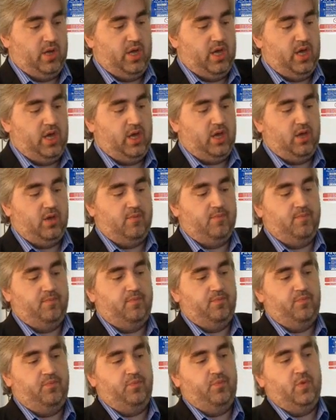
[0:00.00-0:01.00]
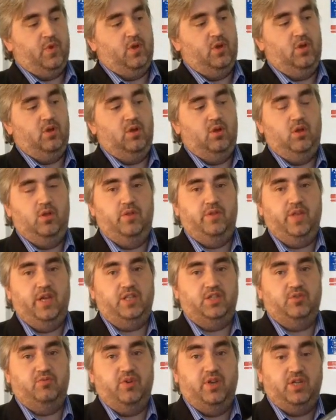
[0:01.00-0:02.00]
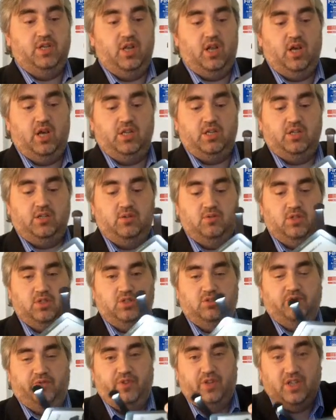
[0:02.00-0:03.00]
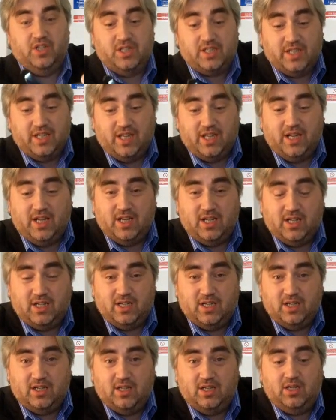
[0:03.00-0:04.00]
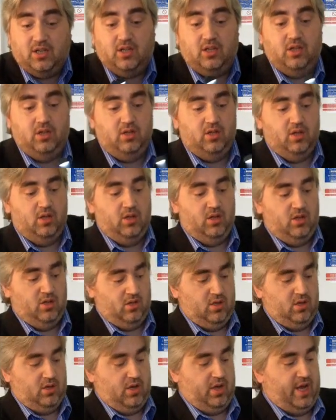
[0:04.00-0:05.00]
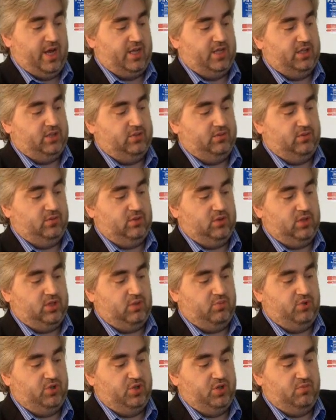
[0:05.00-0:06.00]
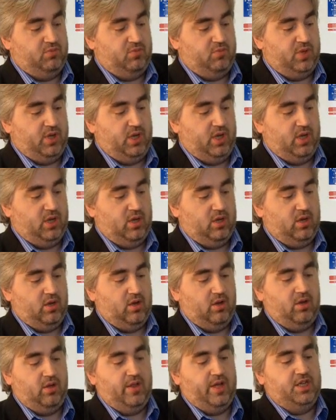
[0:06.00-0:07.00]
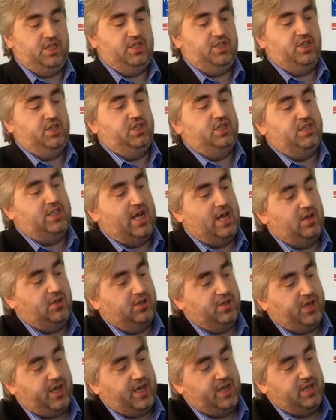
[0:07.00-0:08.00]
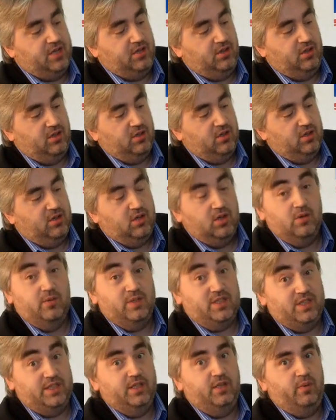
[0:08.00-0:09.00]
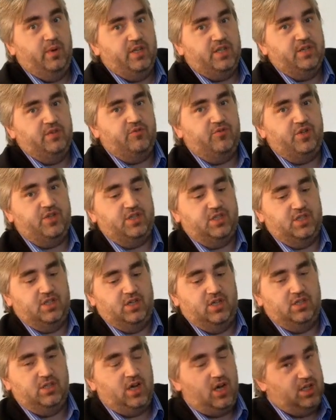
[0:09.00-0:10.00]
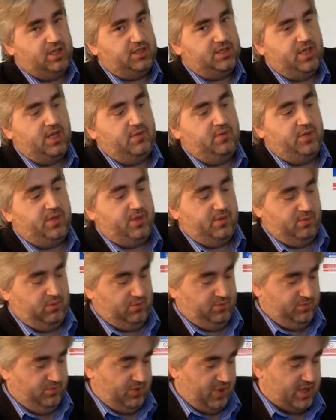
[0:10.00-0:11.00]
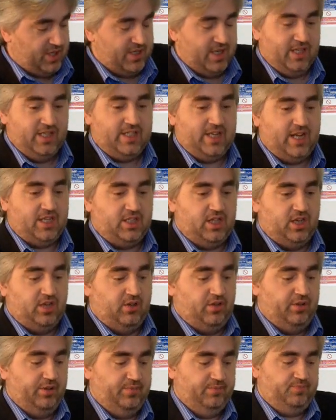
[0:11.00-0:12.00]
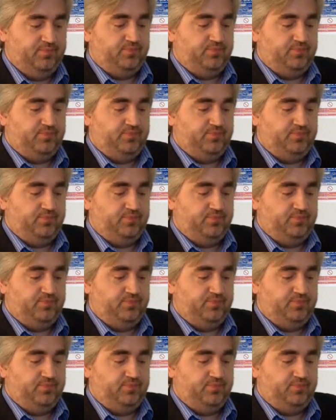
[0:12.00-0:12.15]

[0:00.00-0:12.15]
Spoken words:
Okay. There's the reading light. I'm not sure if you can see that. Okay, so presumably that shines down on the Kindle. We're still waiting for it to start. I'll stay with you until it's actually on.